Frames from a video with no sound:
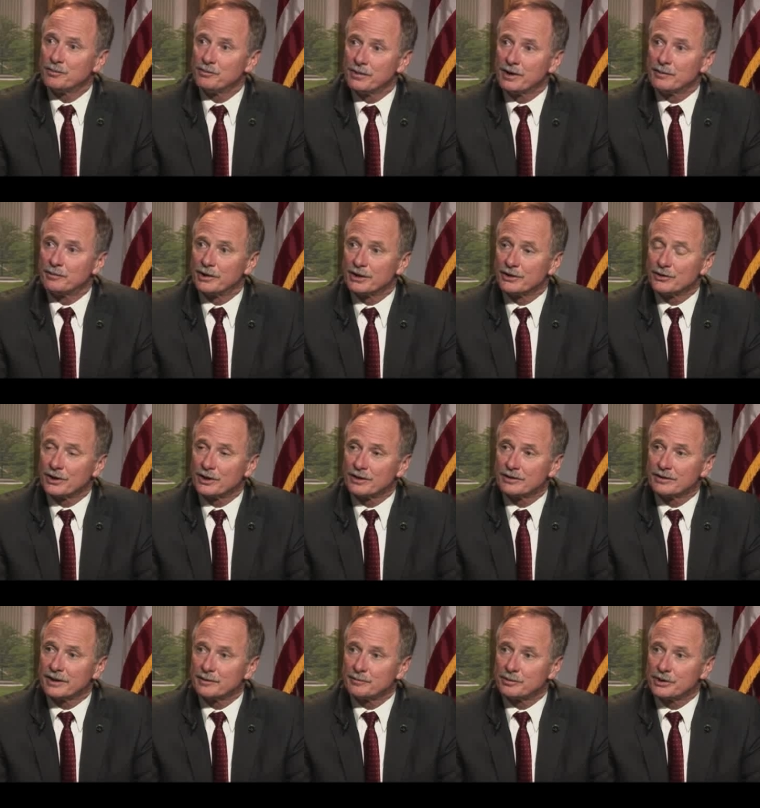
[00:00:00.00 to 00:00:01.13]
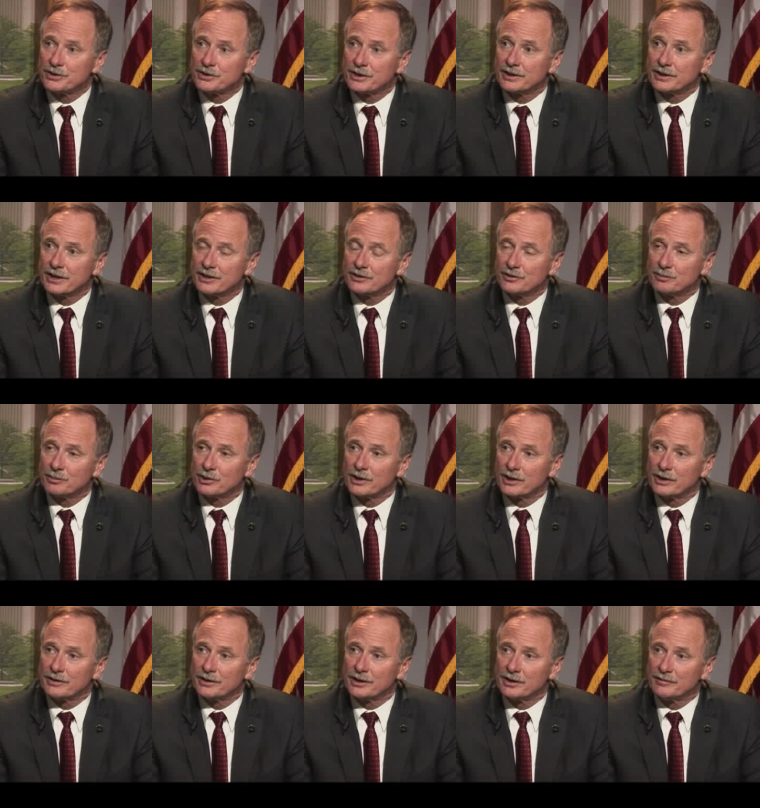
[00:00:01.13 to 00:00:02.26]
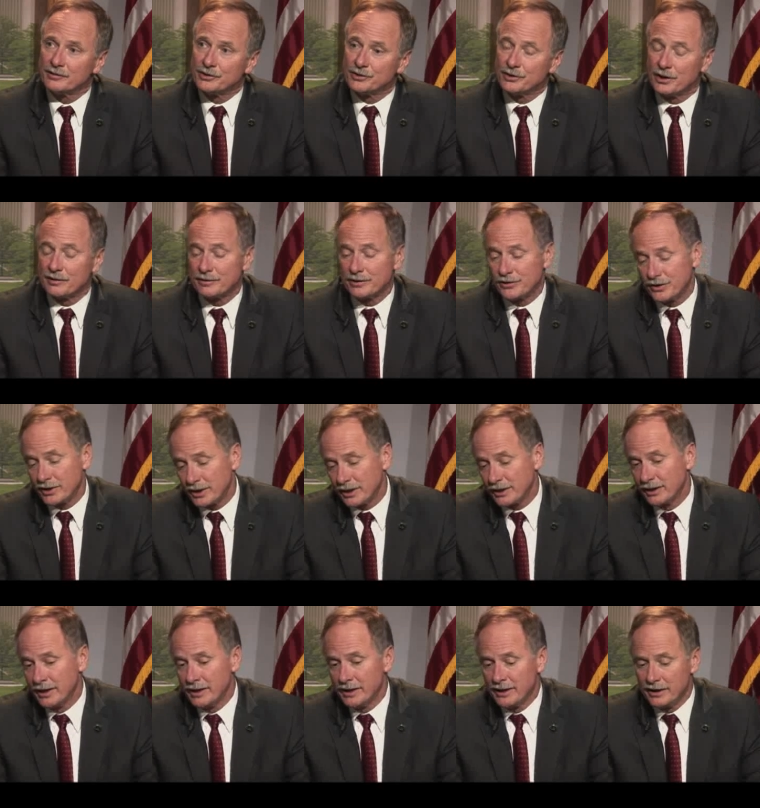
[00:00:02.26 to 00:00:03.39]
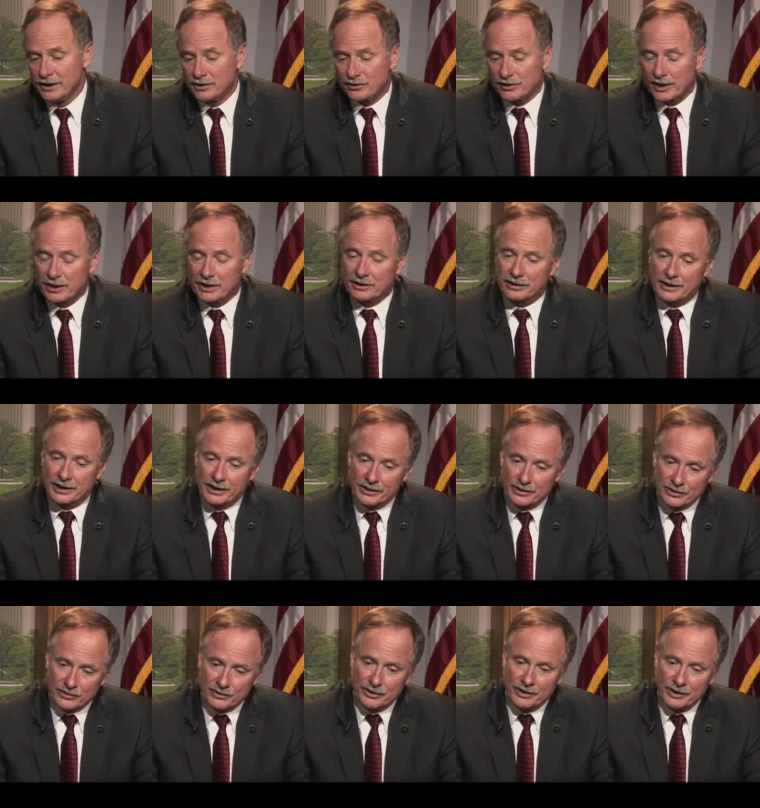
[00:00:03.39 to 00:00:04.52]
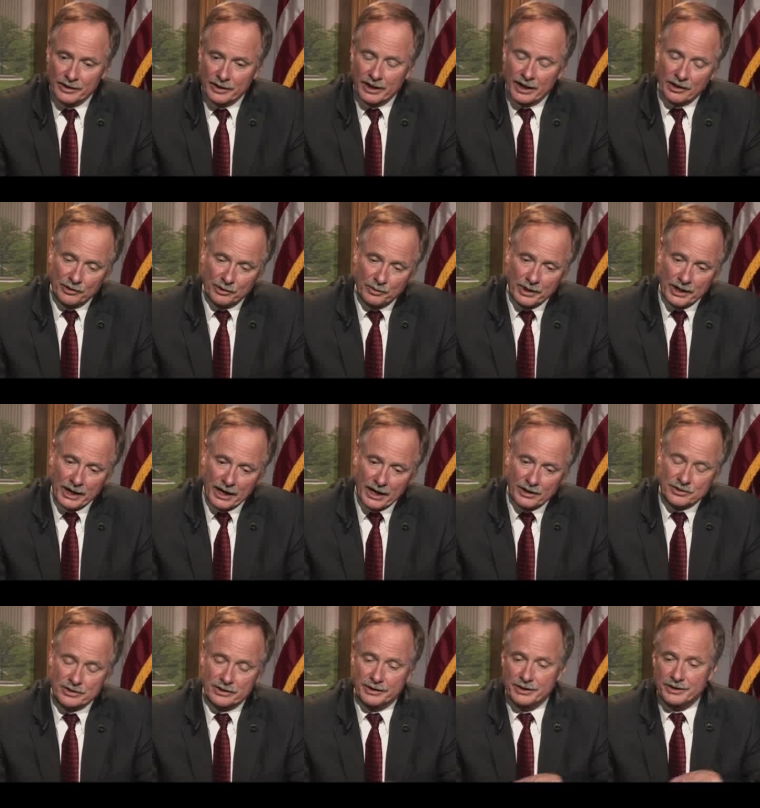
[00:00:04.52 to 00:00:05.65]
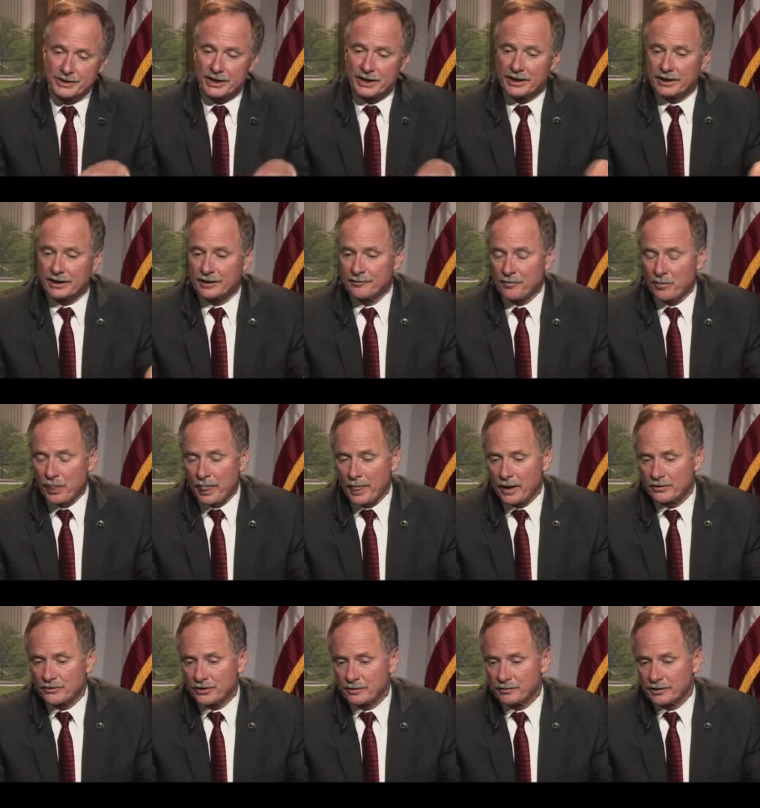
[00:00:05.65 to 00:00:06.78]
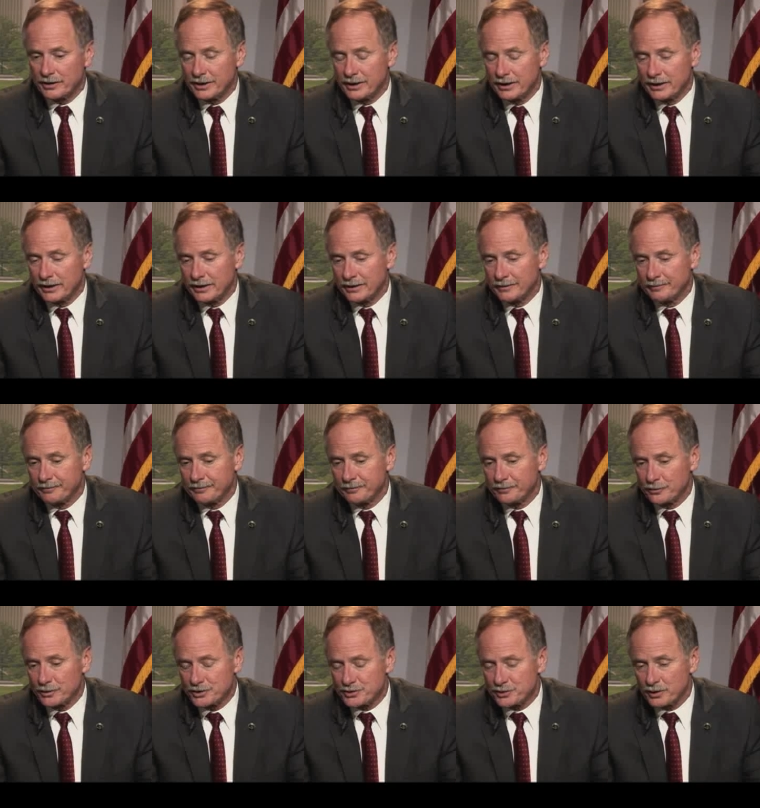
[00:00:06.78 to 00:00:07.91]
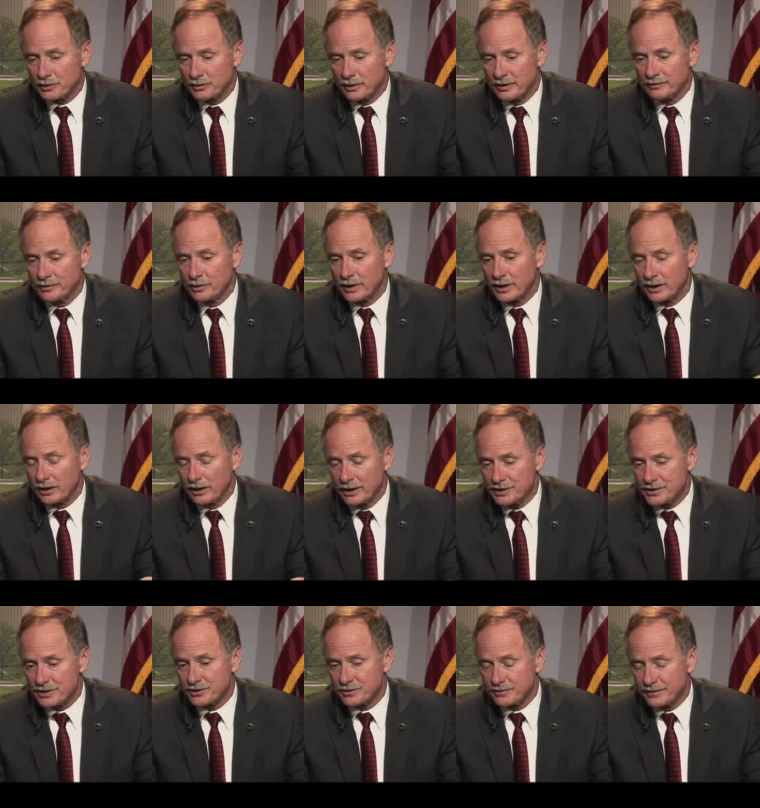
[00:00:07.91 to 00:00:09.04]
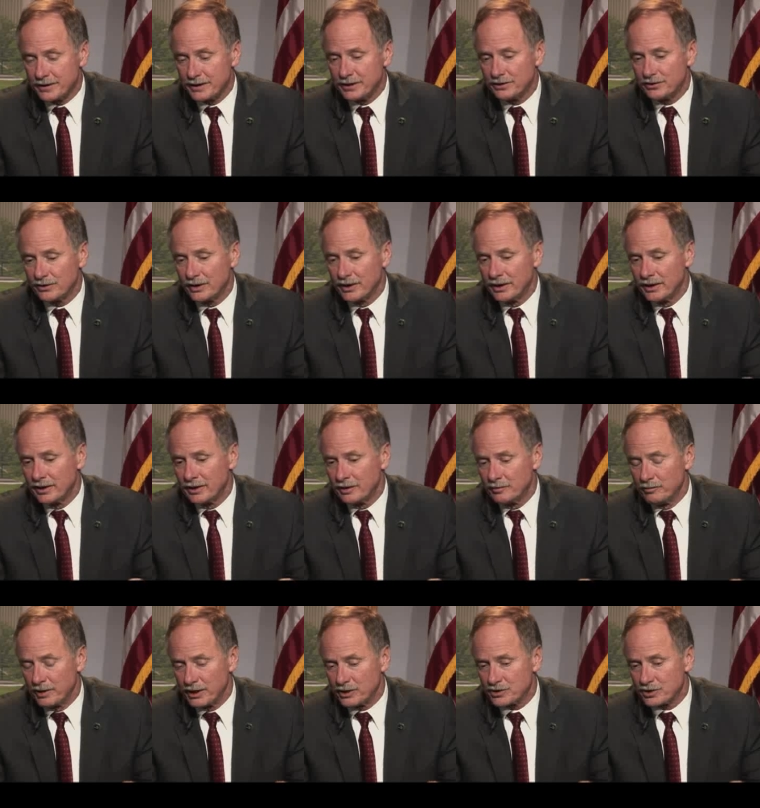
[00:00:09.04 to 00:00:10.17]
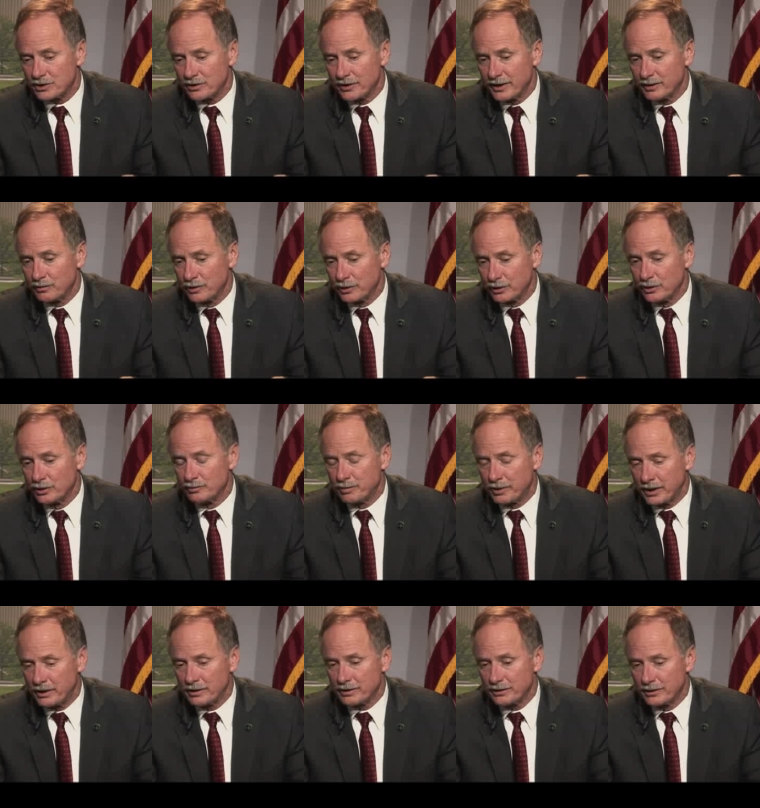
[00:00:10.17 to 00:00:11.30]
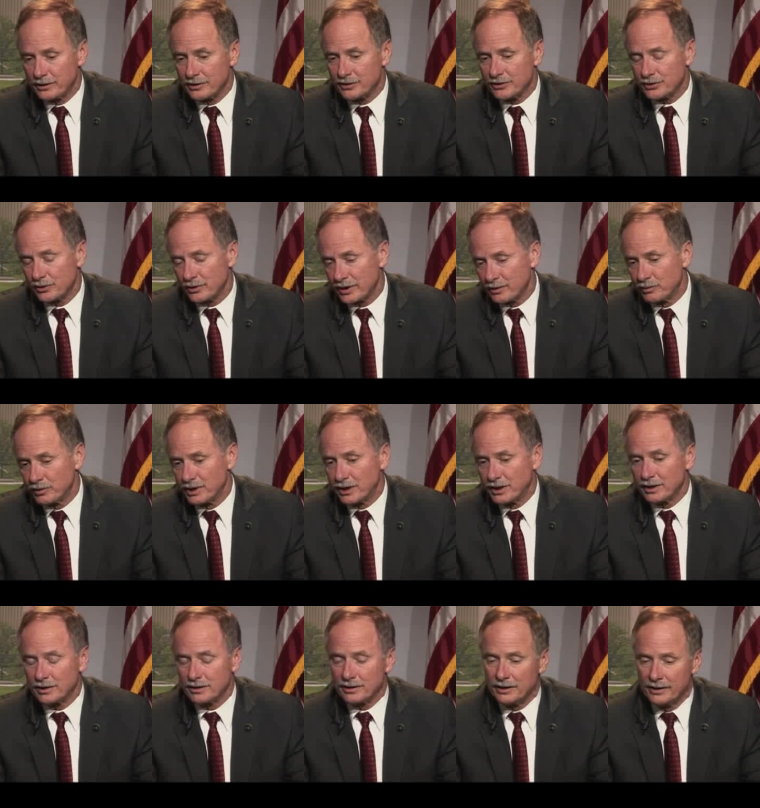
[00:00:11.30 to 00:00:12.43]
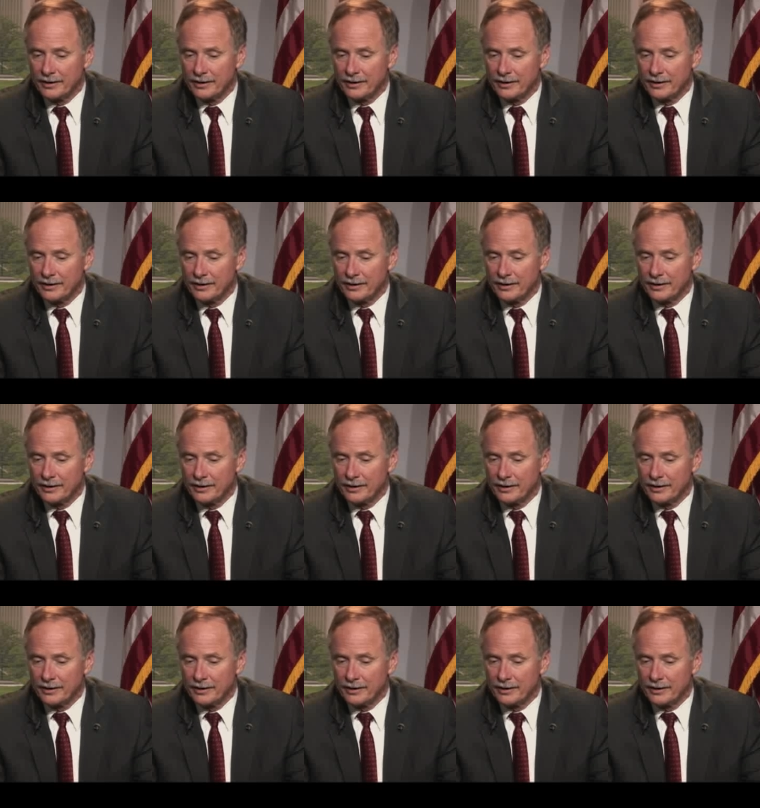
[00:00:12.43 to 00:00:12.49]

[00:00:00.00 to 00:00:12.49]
memory. So I appreciate that support out of the governor's office. And then secondly is, how do we actually take some of the restricted revenue out of license fees, make sure that we're good partners so that we can